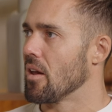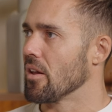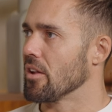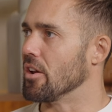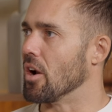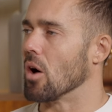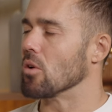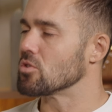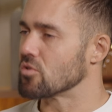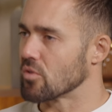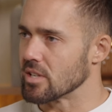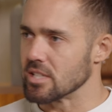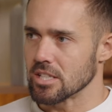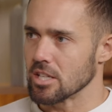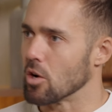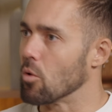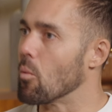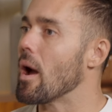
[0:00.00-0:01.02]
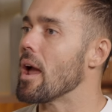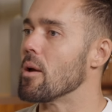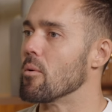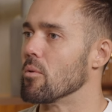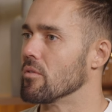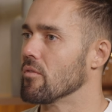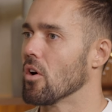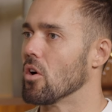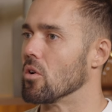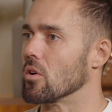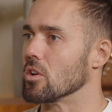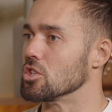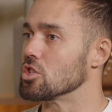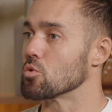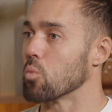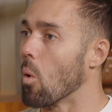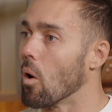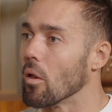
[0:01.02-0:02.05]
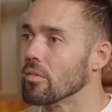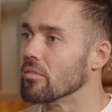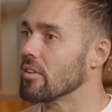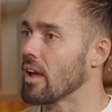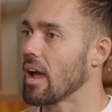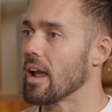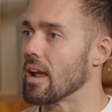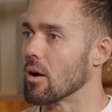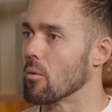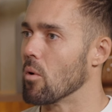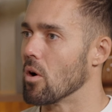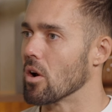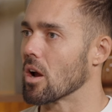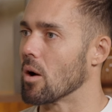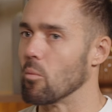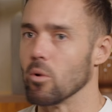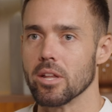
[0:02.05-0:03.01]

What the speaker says: you know, I was recently away with Vogue, and just one day I woke up.